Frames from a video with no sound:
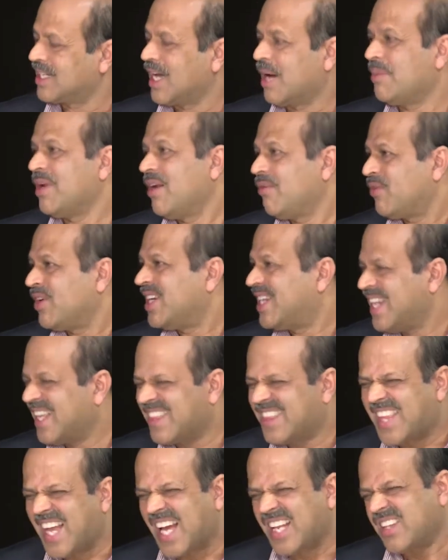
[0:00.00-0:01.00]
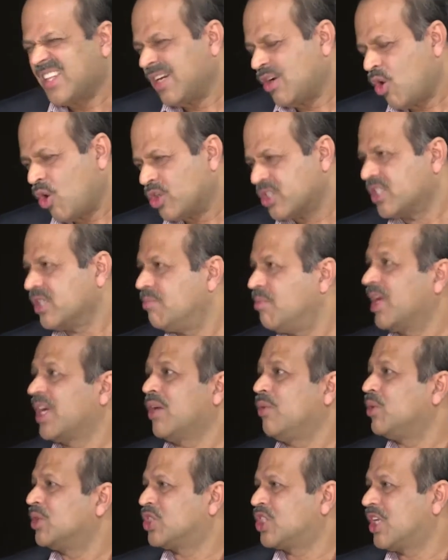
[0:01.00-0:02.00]
I mean, if we did that, then horse and buggy
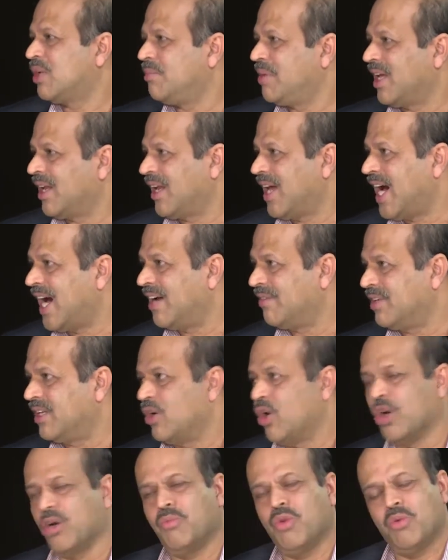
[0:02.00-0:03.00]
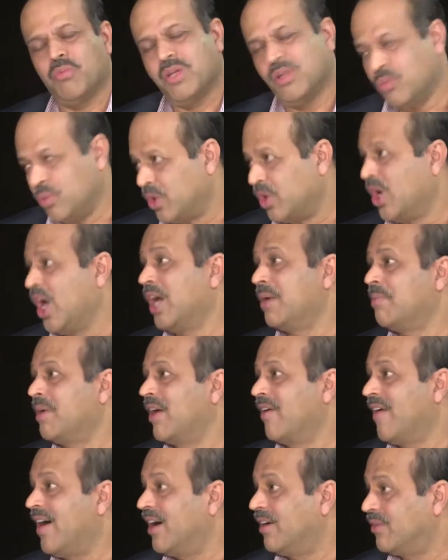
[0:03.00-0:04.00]
would still be alive and automobile would not be
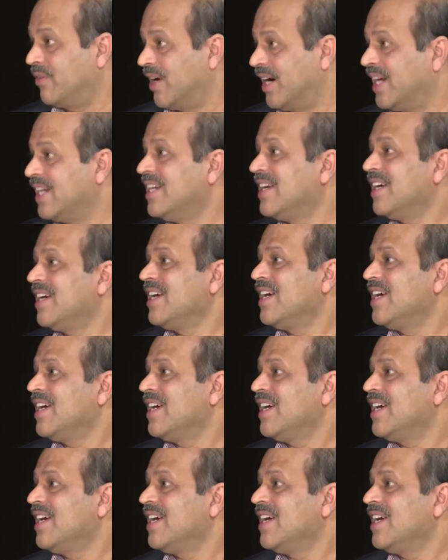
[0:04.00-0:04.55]
around, right?